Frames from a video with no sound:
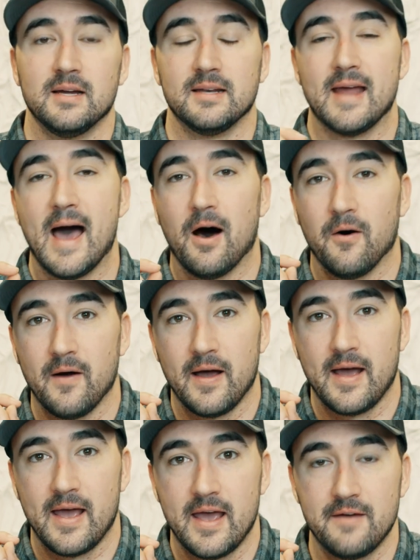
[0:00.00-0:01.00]
Now,
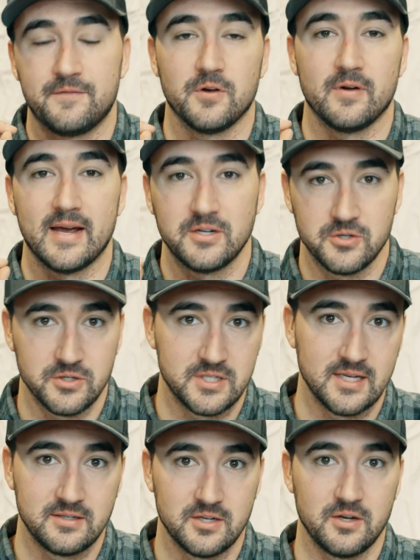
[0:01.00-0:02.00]
if you're
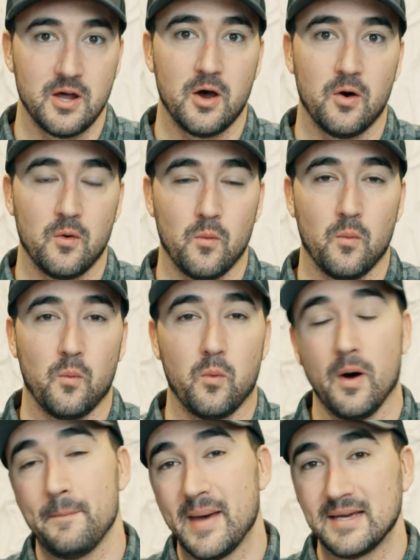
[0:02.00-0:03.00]
interested to know
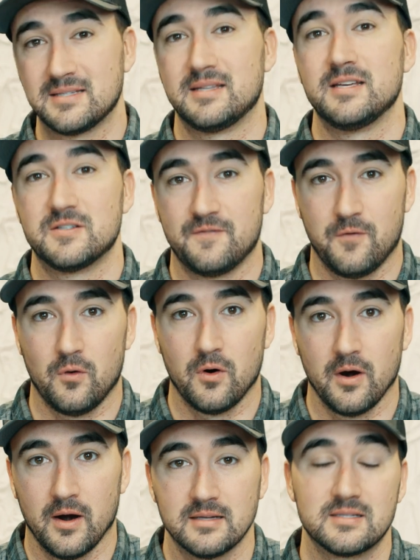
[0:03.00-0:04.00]
what makes these
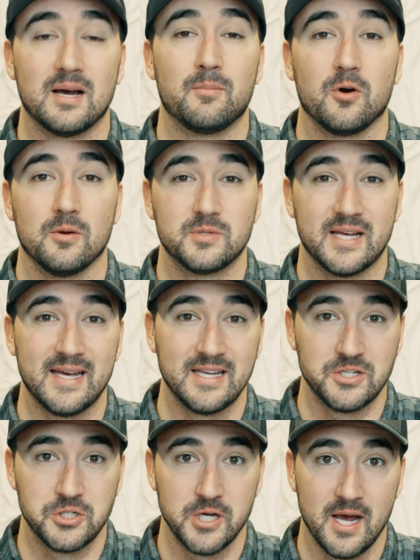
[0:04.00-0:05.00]
4 suburbs a
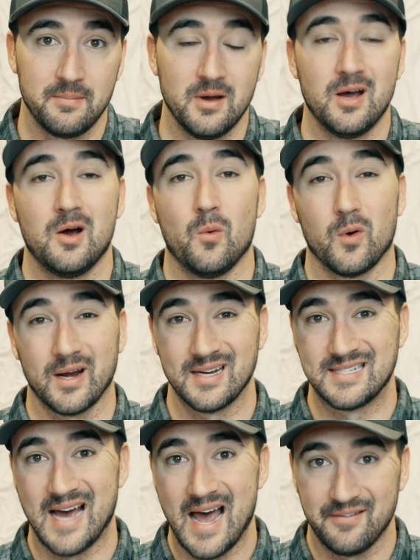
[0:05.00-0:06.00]
hidden gem, we're going
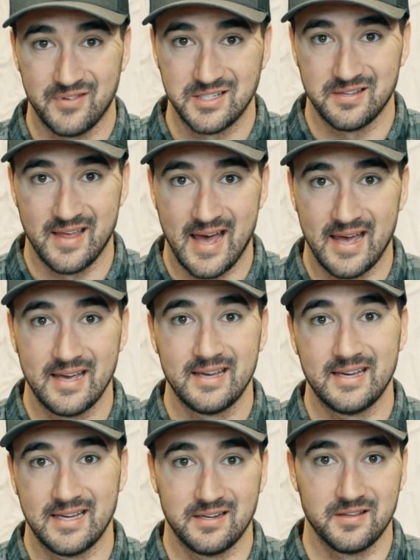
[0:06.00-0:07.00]
to dive into
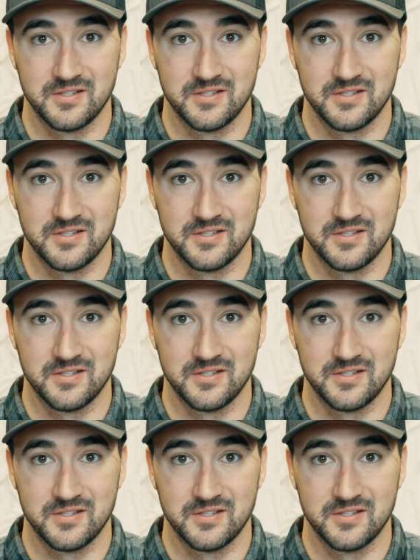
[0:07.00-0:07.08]
this